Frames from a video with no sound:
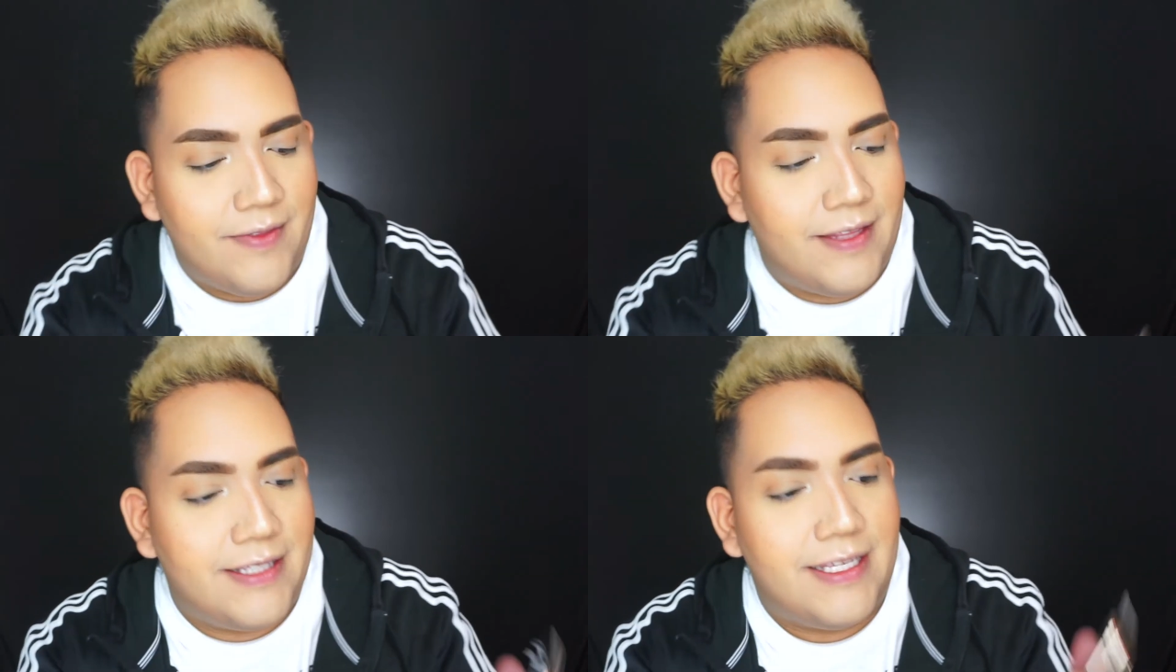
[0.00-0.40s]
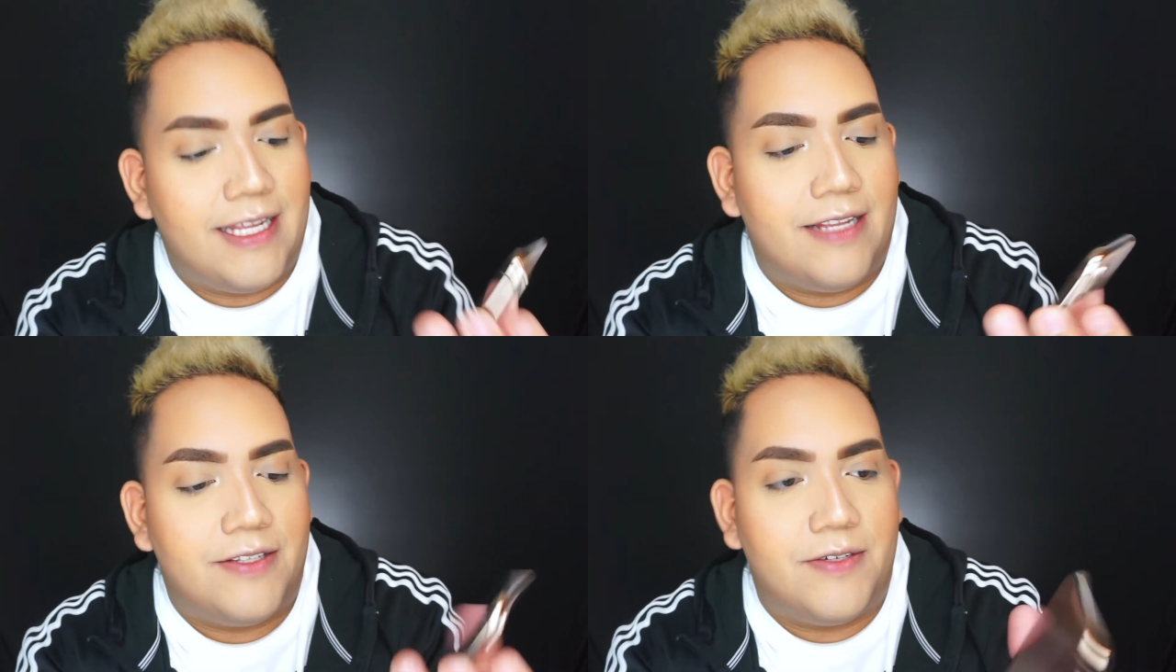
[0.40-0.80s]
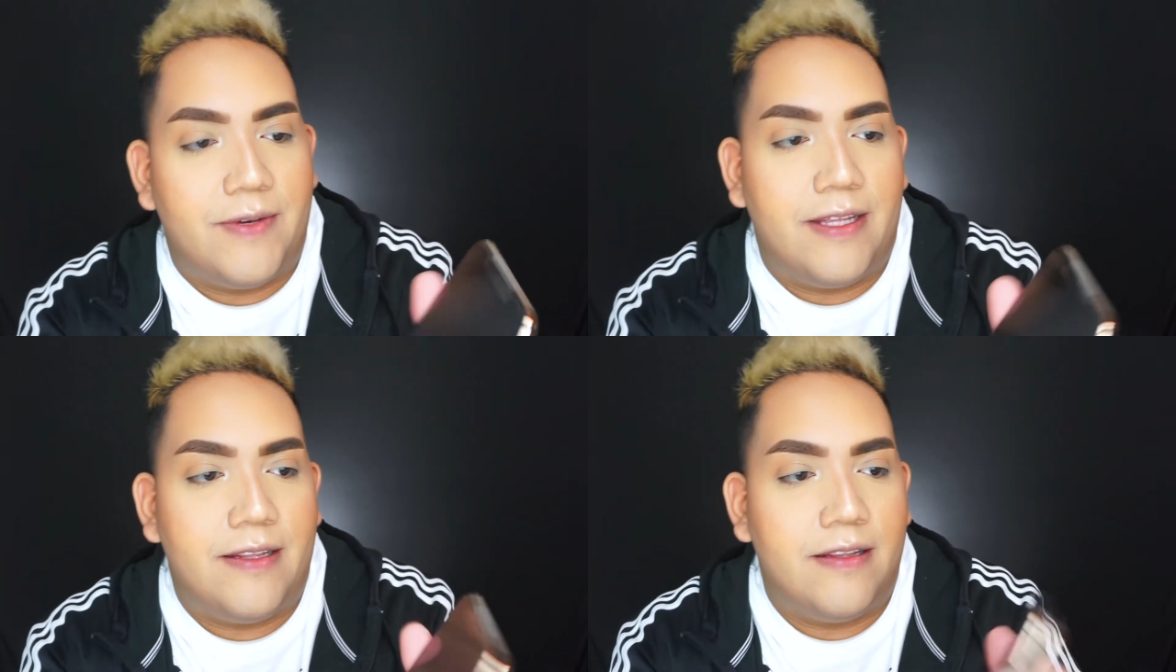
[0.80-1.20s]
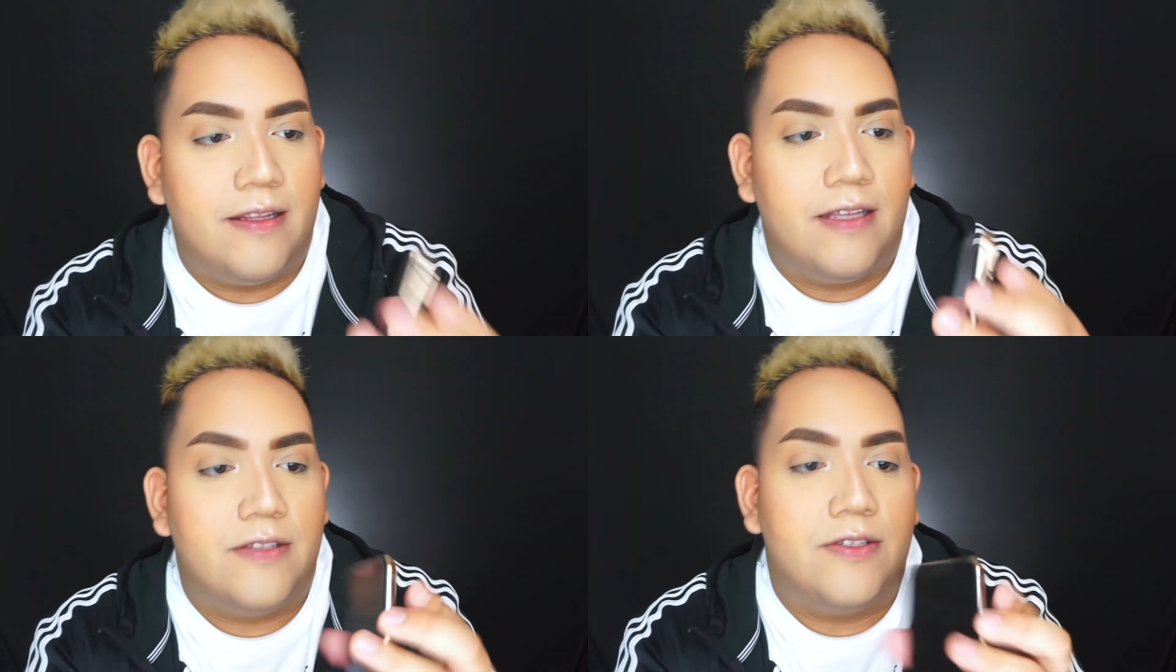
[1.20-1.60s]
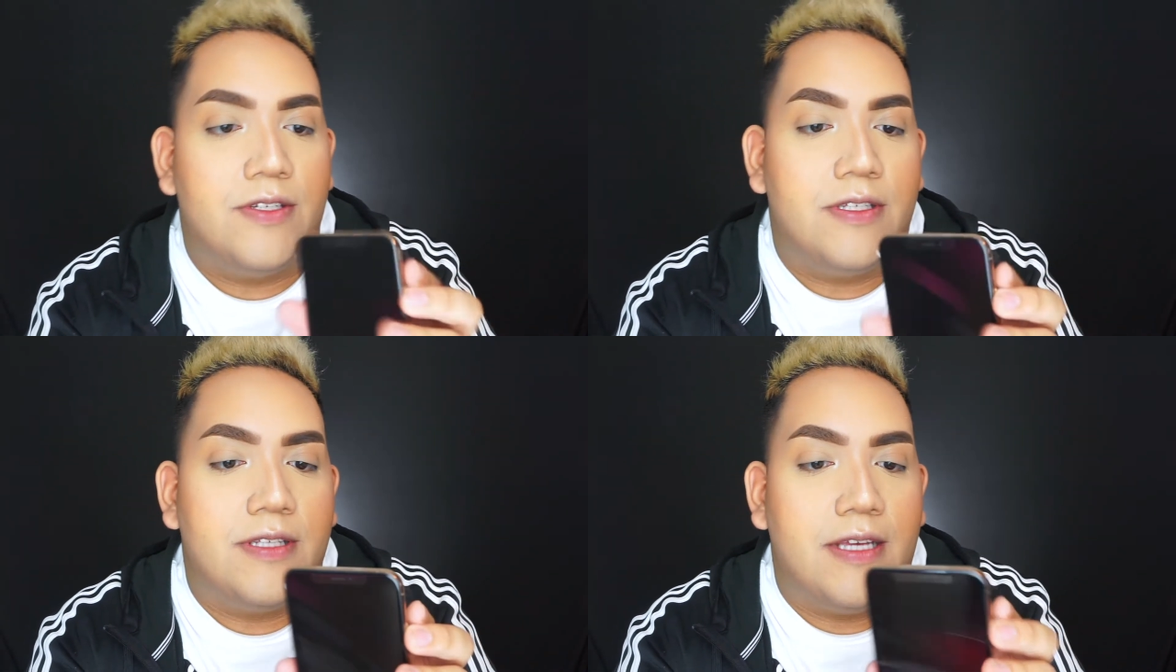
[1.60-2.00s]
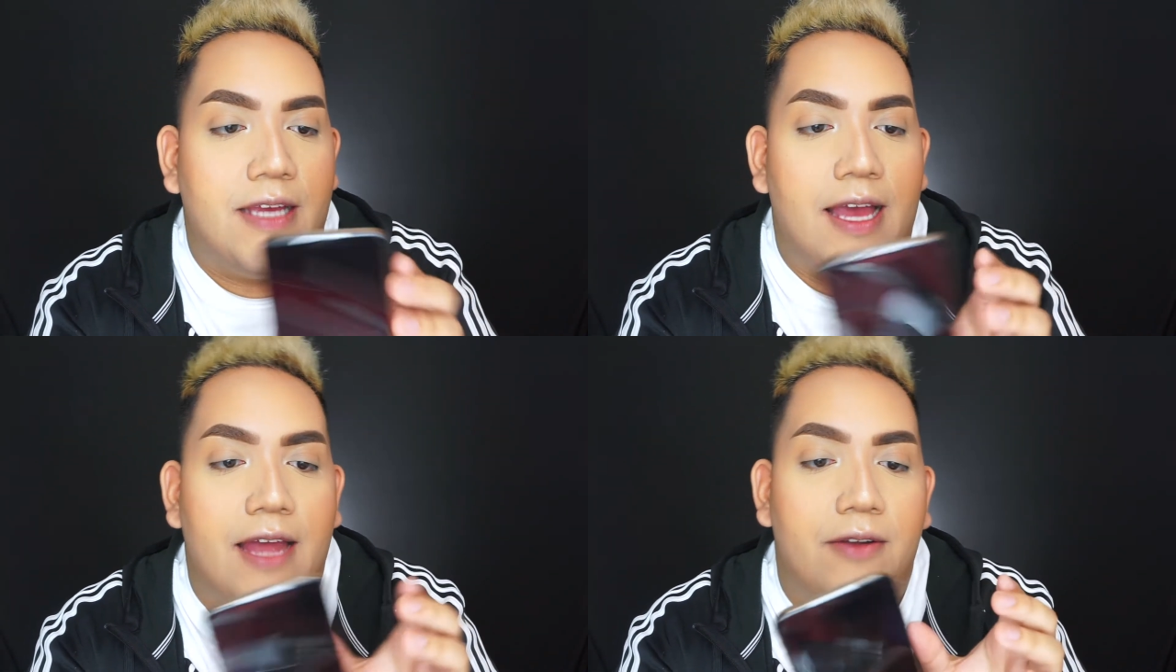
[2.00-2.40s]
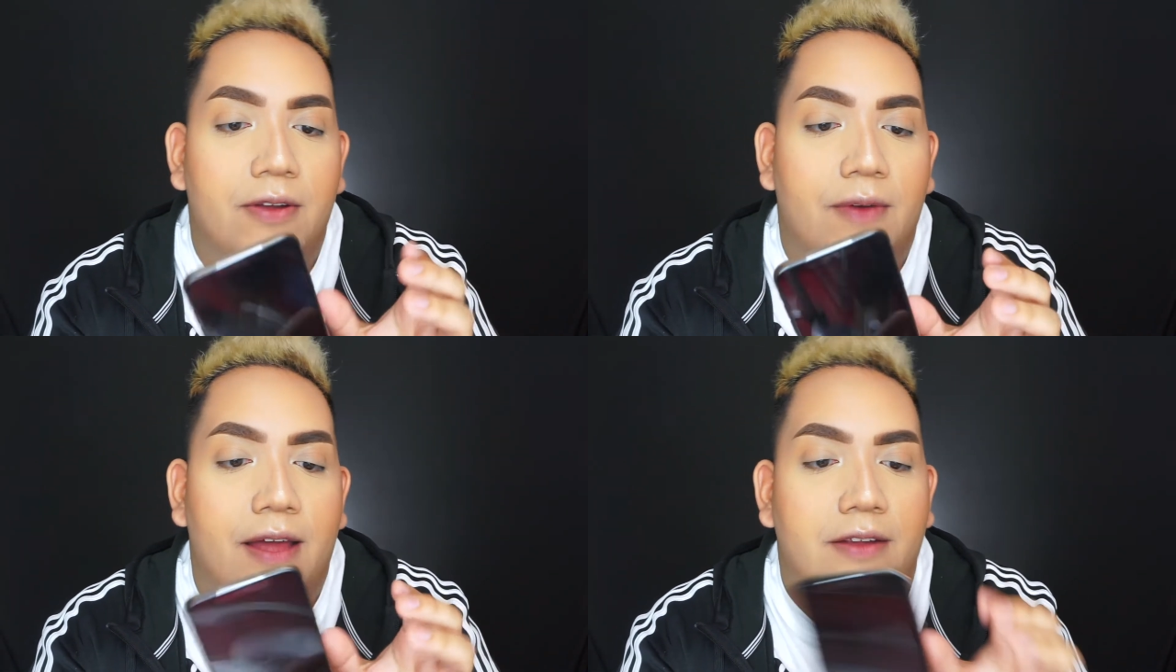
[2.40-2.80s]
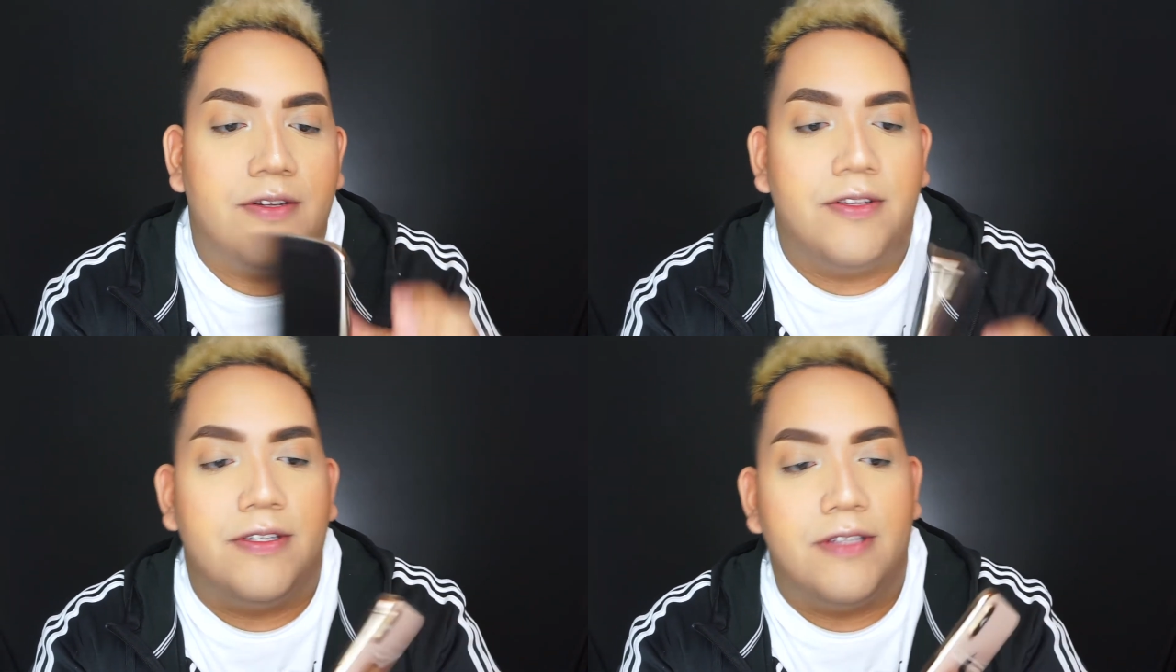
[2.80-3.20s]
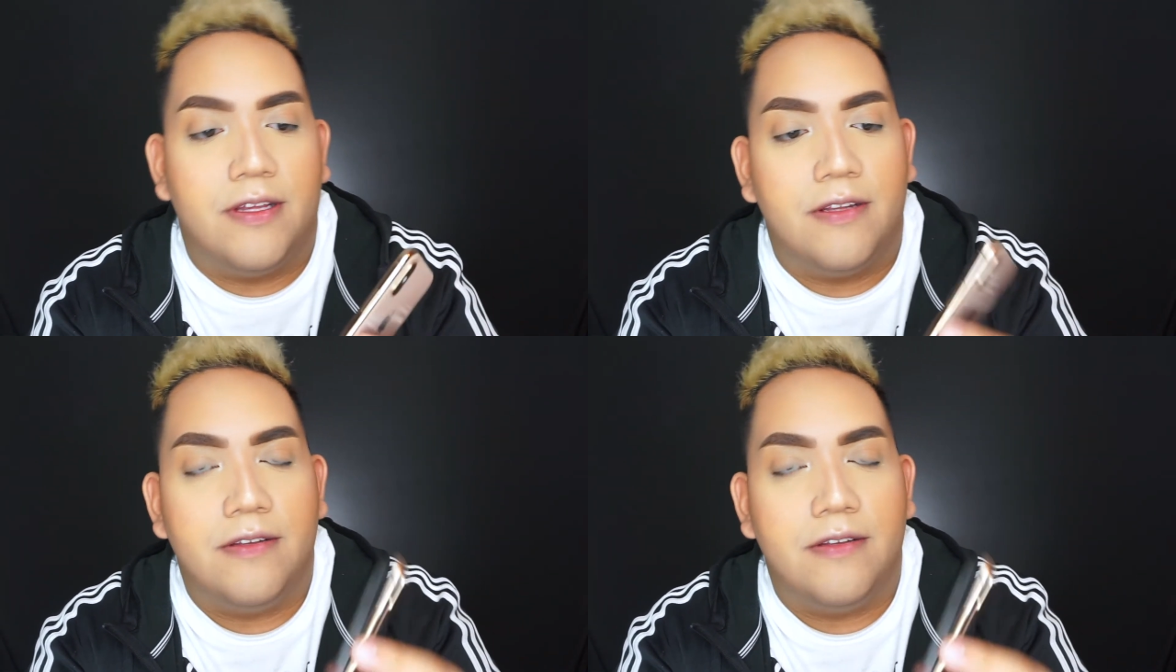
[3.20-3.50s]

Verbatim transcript: Let's get into it. Let's just see. I don't know how to turn this on.